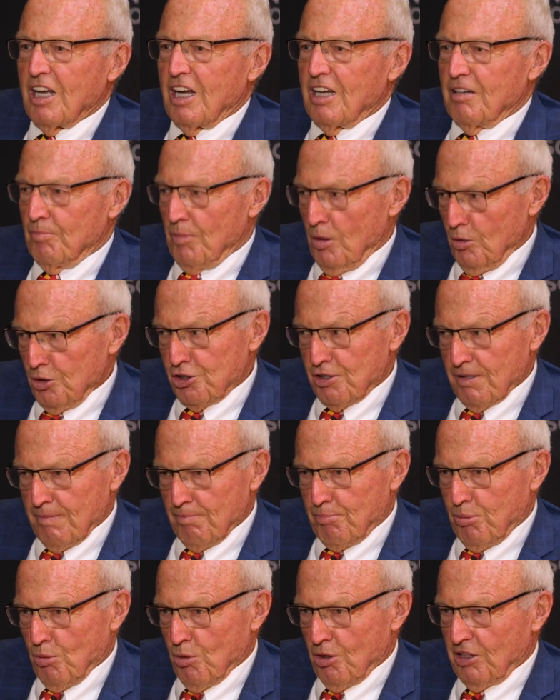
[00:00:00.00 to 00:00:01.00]
most
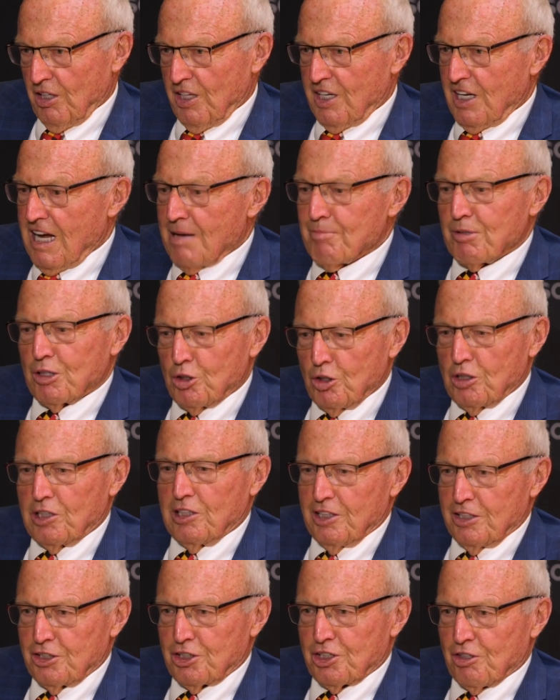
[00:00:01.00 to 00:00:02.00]
importantly, I'm a good
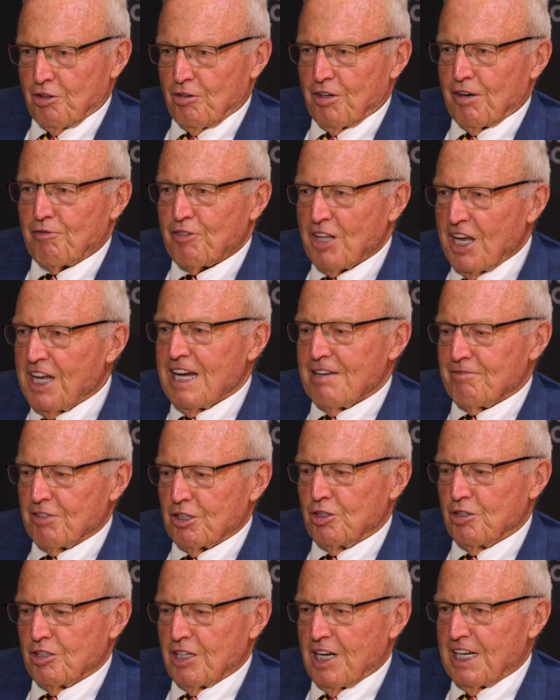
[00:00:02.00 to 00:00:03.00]
listener. If they have a
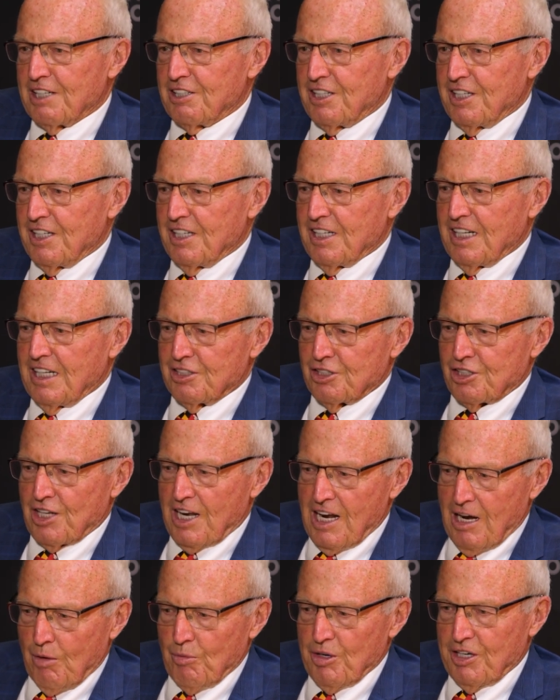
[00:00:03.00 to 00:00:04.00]
good idea as to
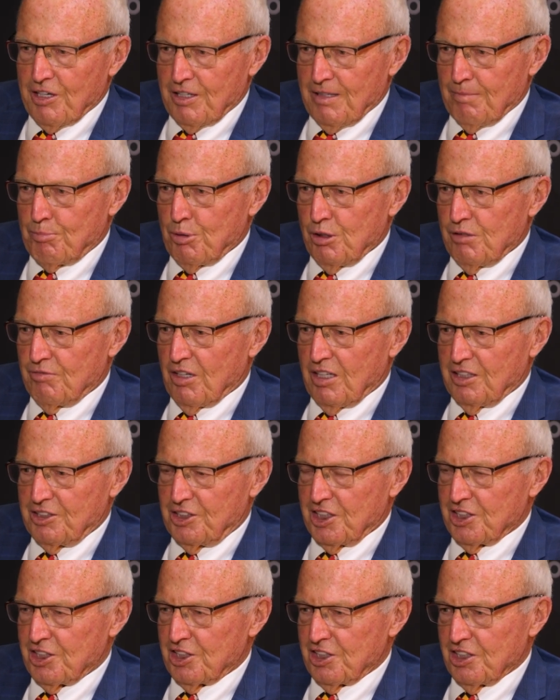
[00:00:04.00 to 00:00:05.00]
how we can improve our
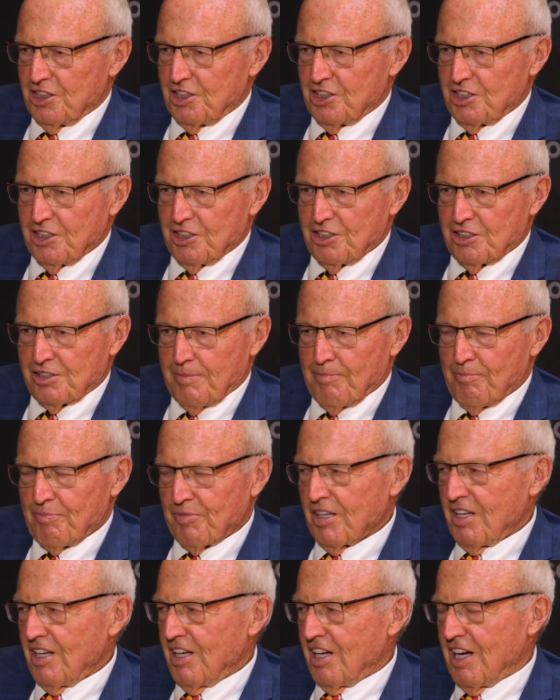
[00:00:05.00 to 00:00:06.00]
justice system,
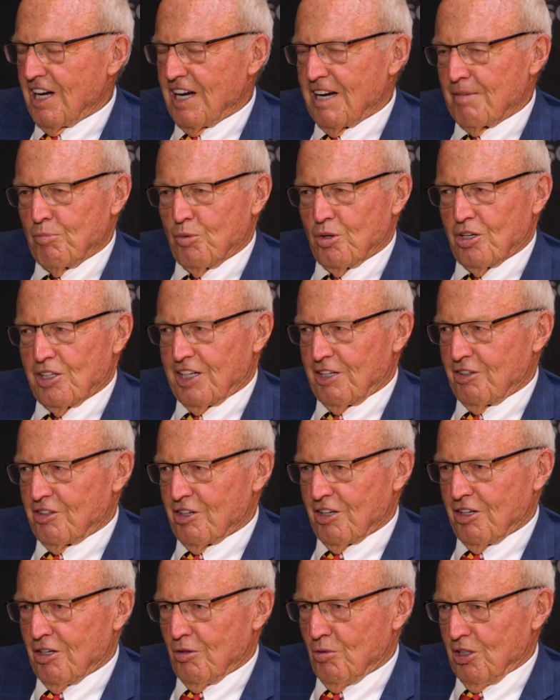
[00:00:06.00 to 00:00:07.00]
I'm willing to
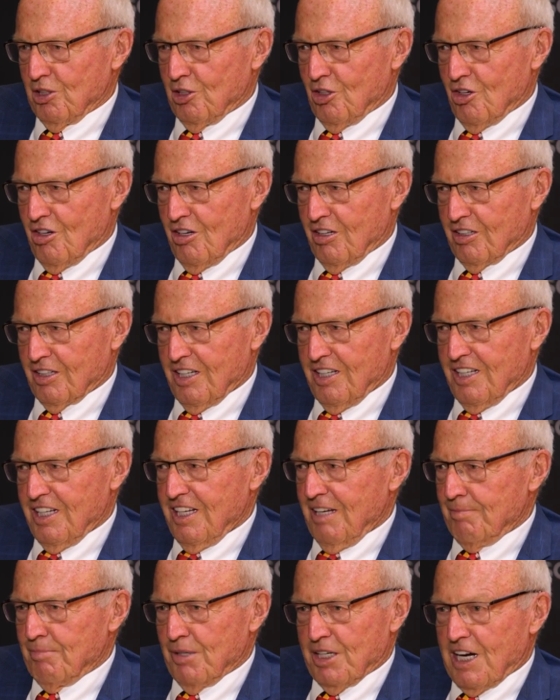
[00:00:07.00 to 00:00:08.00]
go along.
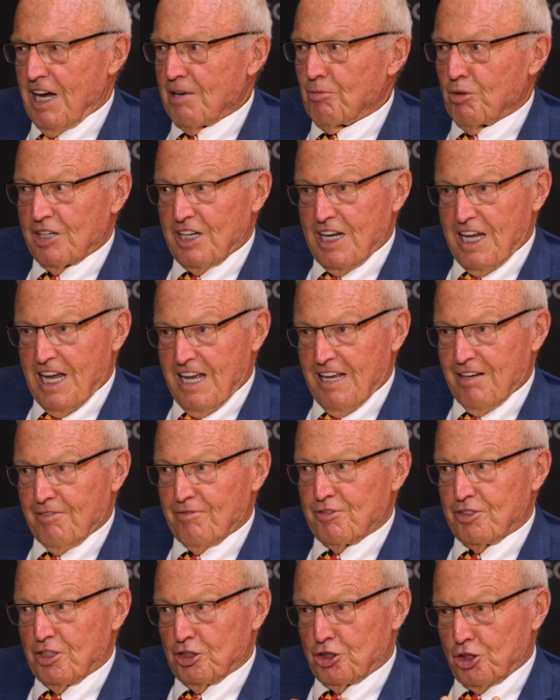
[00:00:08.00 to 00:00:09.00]
But I want to
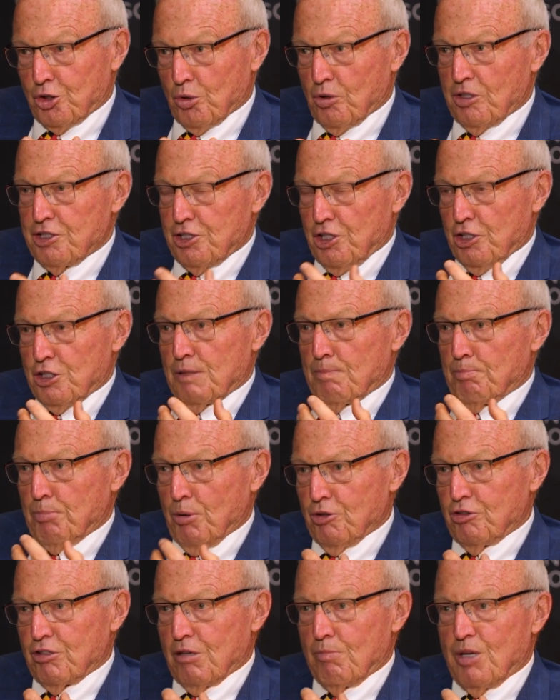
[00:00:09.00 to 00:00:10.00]
have the choices
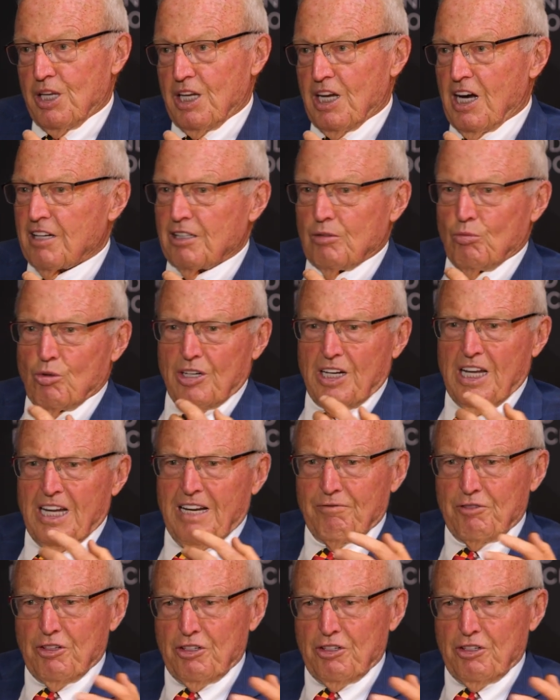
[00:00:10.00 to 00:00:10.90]
put to me. I don't want to have the